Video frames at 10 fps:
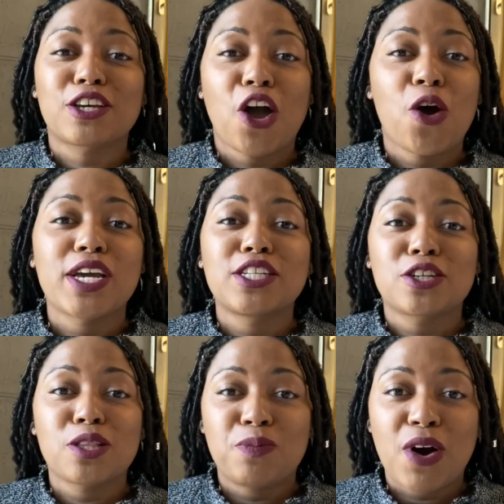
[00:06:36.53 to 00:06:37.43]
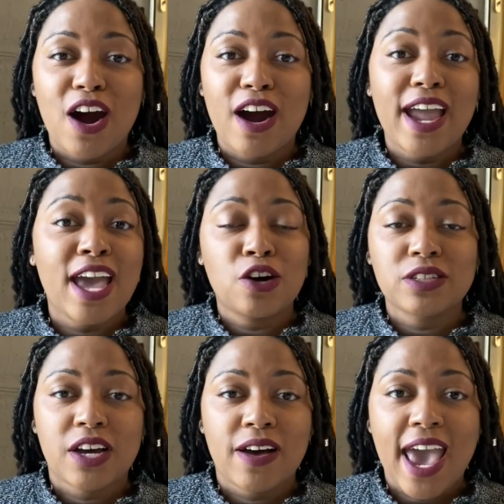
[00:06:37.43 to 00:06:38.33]
go into the bar at
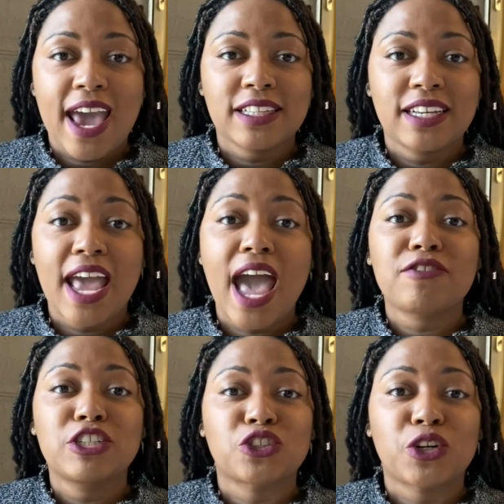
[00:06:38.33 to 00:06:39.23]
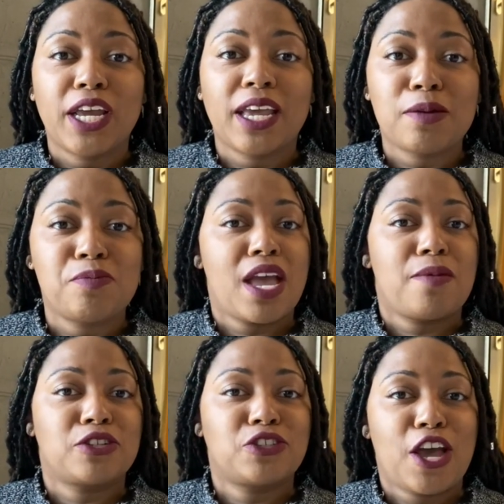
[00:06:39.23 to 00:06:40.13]
Hotel Adlon, have a drink, and be
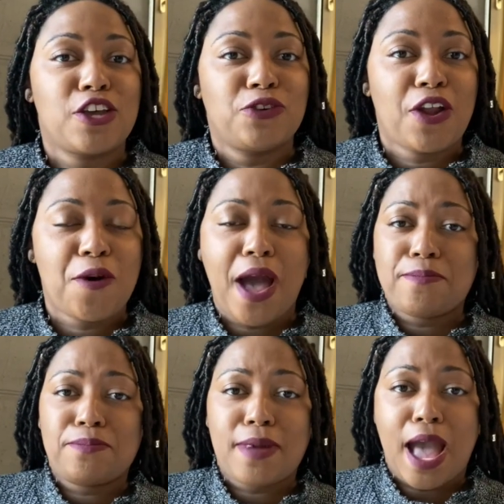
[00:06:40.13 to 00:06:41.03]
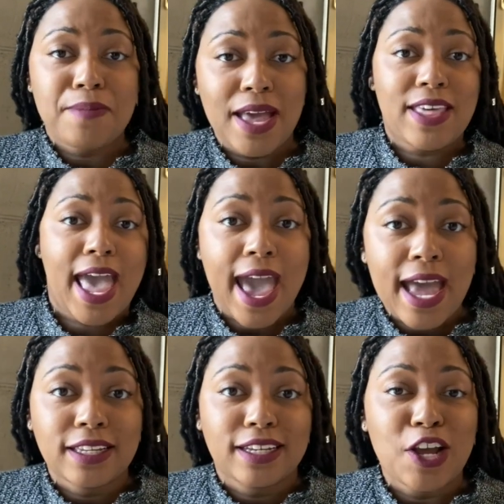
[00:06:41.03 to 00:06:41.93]
able to say, you know, I'm at the
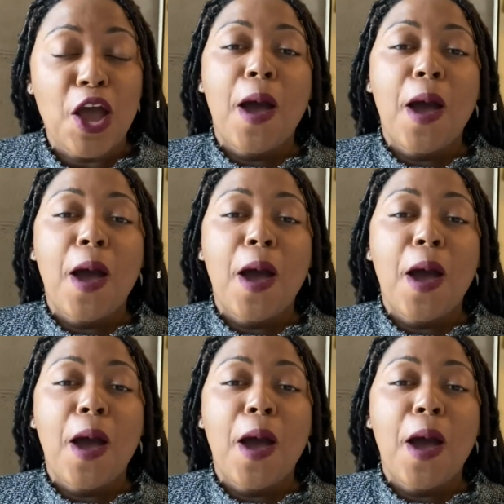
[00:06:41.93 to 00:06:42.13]
Adlon.